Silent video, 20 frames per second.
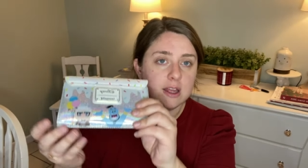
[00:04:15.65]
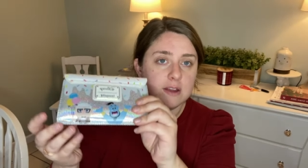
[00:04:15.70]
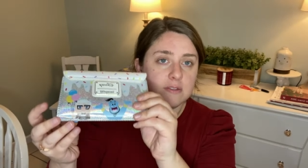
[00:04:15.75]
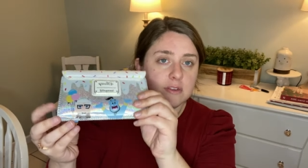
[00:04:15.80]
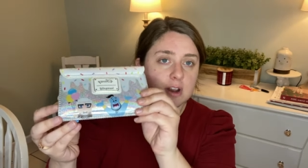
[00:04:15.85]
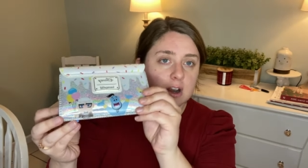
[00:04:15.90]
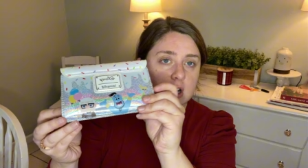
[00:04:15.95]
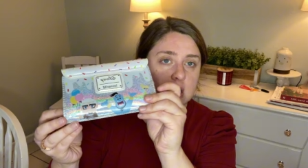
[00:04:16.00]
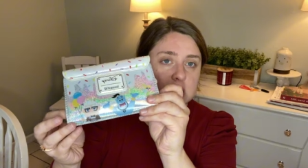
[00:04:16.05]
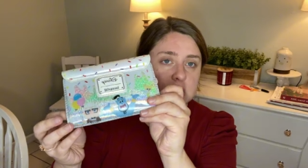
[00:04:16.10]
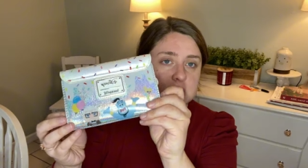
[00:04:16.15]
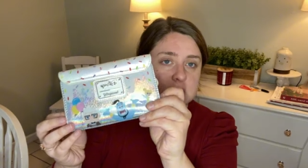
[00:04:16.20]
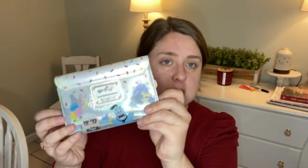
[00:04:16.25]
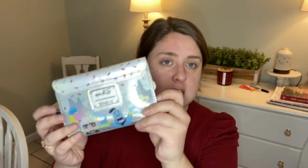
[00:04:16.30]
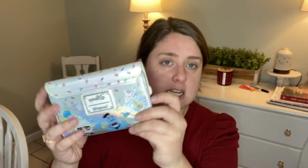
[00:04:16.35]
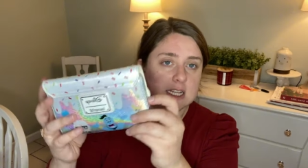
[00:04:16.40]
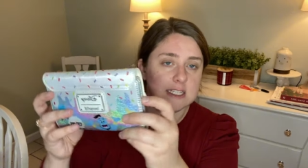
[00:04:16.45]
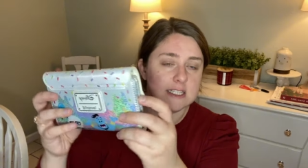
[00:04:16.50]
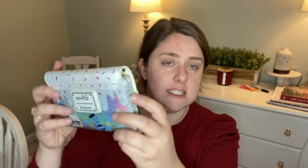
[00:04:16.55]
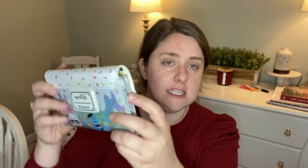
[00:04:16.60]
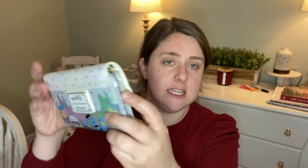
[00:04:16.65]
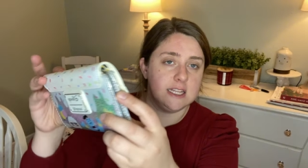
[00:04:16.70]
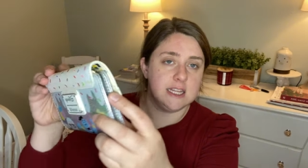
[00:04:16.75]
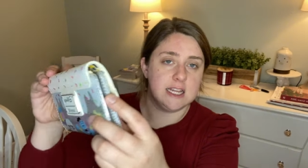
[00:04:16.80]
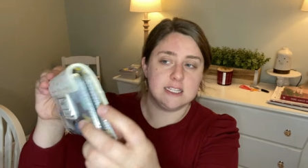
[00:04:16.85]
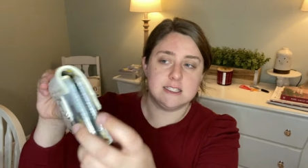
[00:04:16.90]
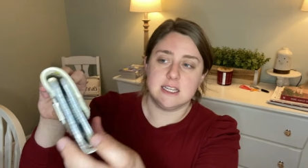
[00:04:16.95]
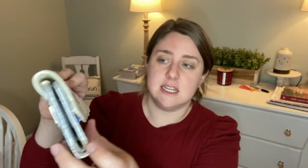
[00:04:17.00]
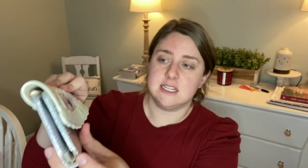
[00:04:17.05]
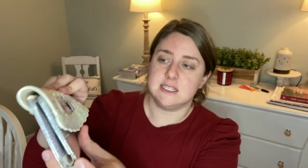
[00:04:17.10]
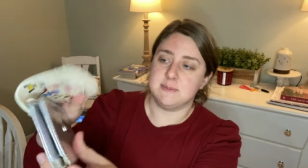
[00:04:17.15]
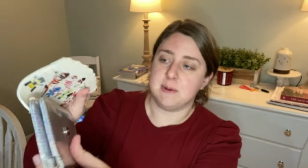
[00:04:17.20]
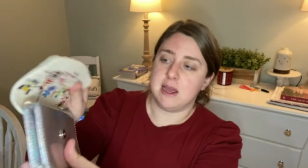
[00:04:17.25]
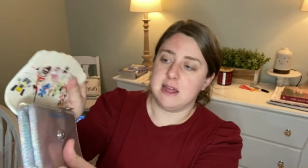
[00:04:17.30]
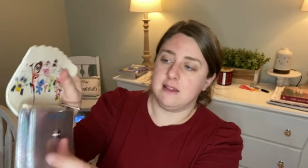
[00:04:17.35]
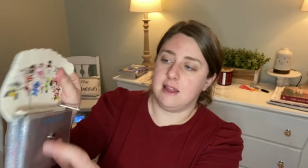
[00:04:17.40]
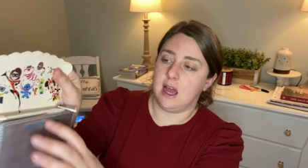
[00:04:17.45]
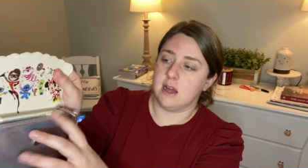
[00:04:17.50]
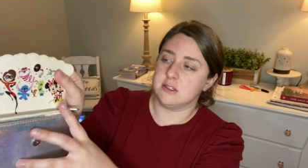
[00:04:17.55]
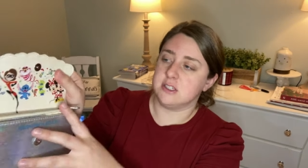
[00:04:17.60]
If you're interested in seeing this, it is by
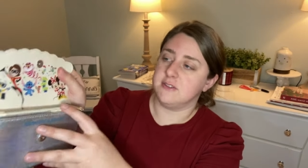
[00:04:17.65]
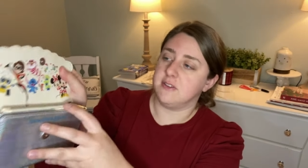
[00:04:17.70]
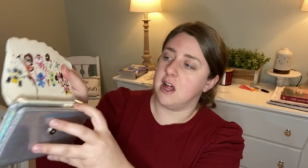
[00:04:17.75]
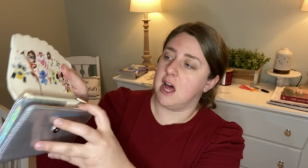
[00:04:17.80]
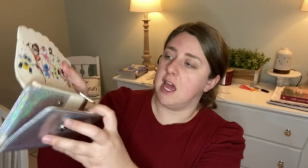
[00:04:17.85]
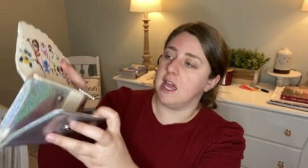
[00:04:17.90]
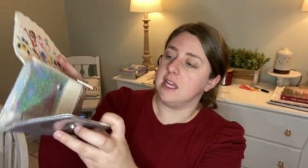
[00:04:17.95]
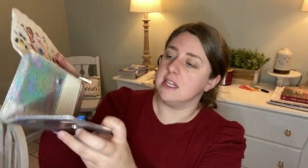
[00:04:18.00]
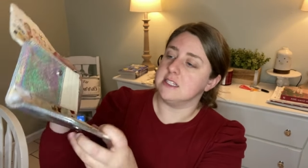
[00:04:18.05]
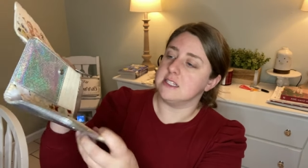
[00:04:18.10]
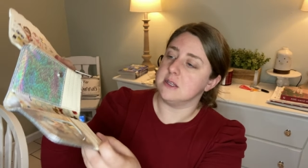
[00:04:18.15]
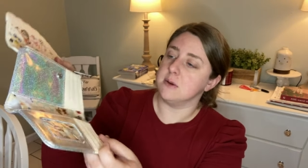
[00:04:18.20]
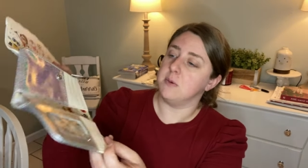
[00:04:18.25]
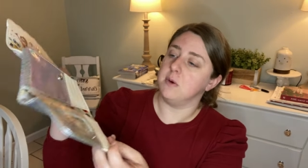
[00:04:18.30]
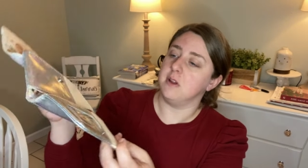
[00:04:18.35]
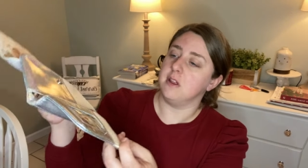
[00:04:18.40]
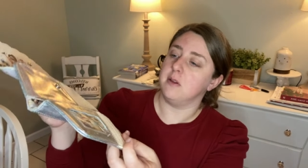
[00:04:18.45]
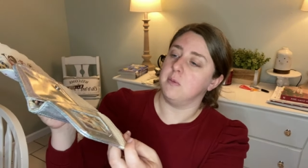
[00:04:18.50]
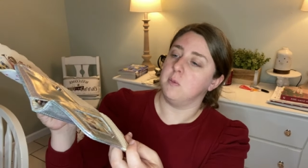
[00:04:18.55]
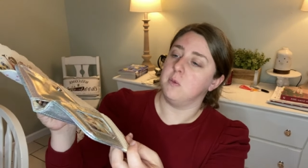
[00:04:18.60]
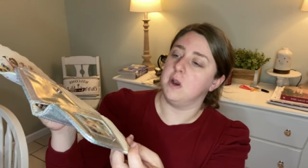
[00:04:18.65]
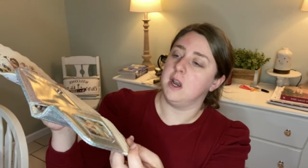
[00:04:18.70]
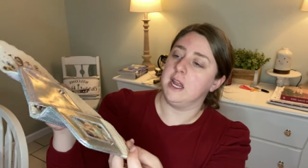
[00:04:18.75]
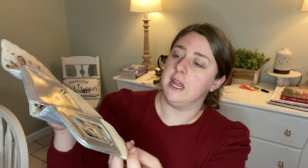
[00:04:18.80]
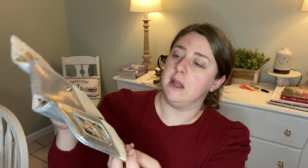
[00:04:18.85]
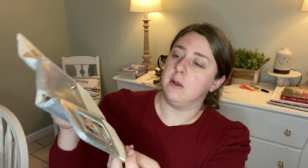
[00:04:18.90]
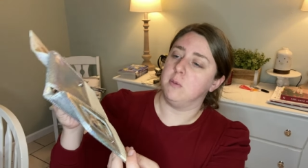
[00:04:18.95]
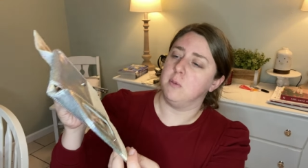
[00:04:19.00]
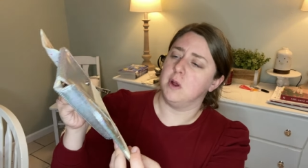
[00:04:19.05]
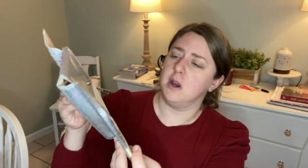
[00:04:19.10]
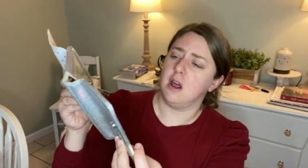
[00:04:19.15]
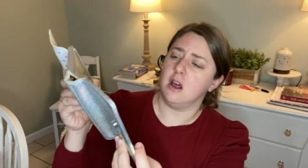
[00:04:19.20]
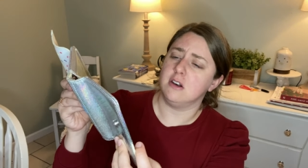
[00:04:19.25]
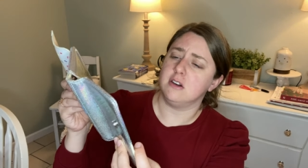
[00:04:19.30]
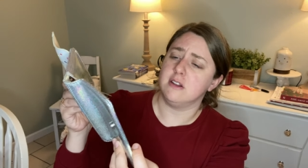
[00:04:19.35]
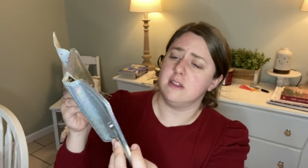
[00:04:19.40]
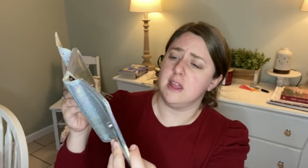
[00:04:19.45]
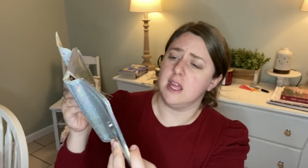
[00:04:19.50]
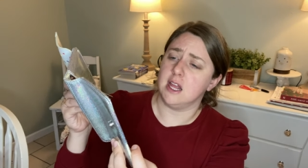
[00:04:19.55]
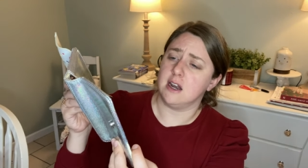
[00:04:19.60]
Loungefly. It's the one
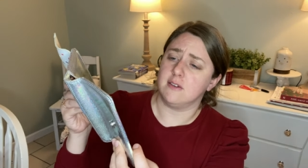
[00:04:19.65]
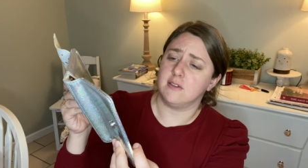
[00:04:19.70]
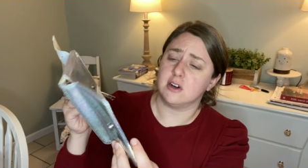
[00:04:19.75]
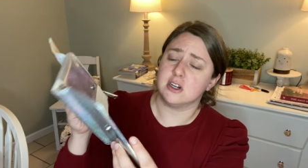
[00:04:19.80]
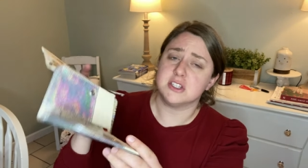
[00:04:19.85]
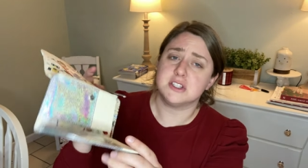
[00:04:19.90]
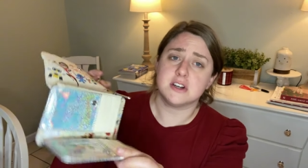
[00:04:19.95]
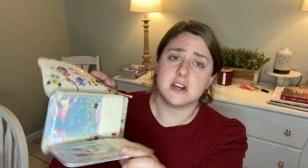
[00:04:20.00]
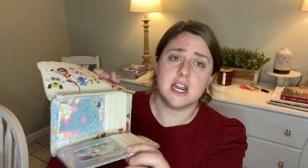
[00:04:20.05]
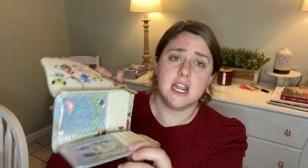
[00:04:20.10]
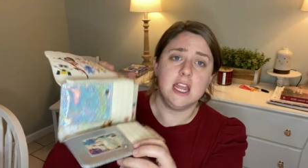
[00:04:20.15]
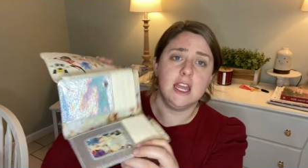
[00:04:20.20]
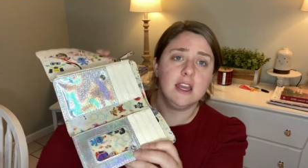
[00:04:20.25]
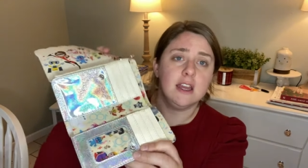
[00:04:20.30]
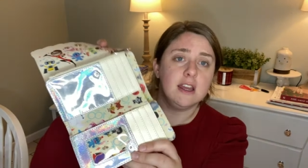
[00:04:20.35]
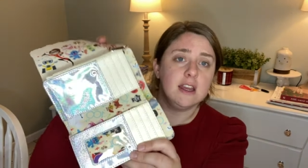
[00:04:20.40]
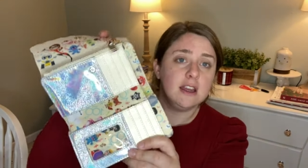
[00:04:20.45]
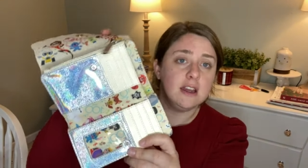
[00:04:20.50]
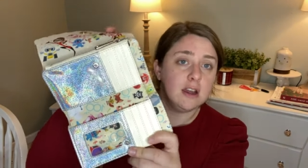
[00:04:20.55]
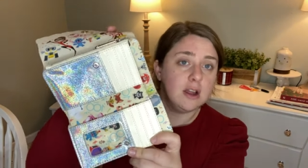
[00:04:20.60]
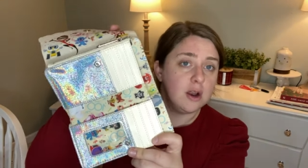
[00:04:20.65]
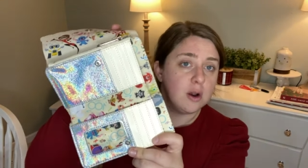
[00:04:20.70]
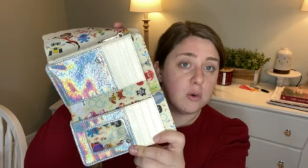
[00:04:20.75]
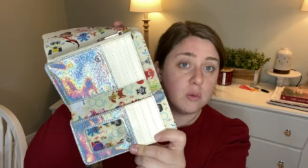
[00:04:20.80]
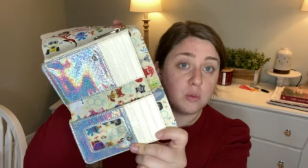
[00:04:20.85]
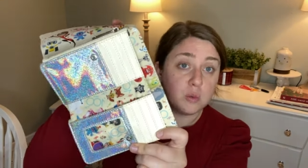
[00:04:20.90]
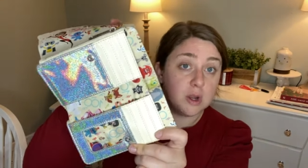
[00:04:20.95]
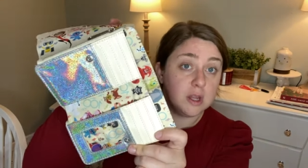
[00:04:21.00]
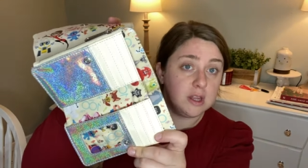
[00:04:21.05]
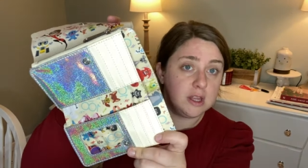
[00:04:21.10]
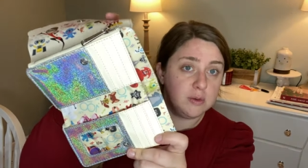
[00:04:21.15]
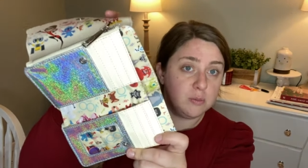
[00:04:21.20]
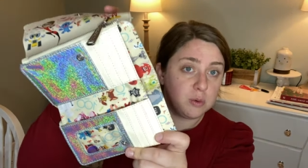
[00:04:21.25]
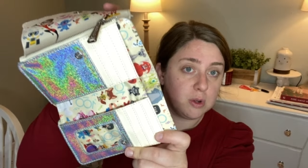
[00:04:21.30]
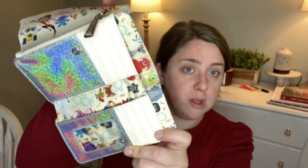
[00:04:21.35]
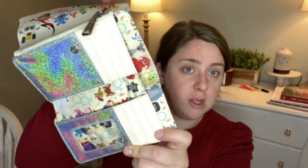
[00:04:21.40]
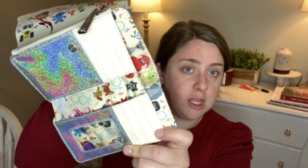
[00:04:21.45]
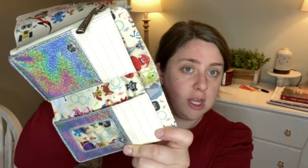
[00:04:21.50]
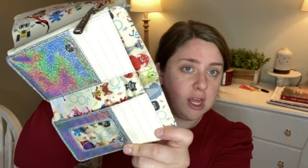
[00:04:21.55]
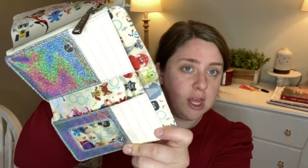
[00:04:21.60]
hundredth anniversary. Really,
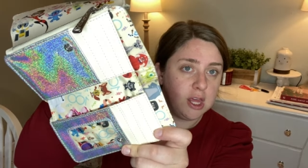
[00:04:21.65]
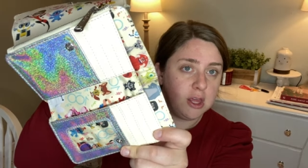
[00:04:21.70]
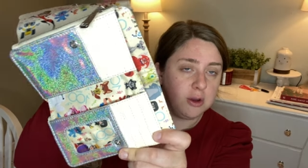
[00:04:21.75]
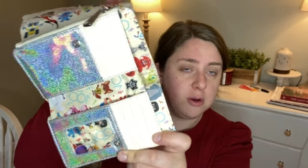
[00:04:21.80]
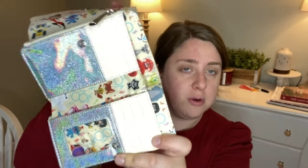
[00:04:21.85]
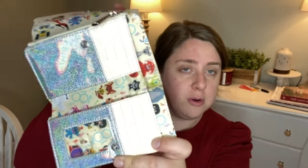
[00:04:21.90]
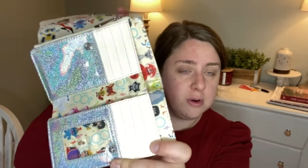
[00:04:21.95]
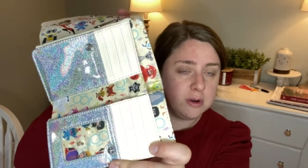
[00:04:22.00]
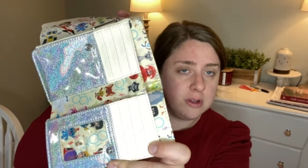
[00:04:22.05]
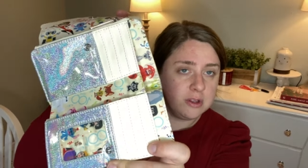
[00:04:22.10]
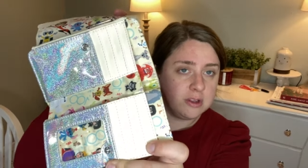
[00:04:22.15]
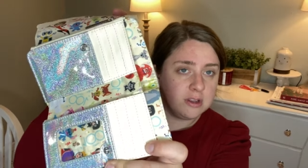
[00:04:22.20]
really cute.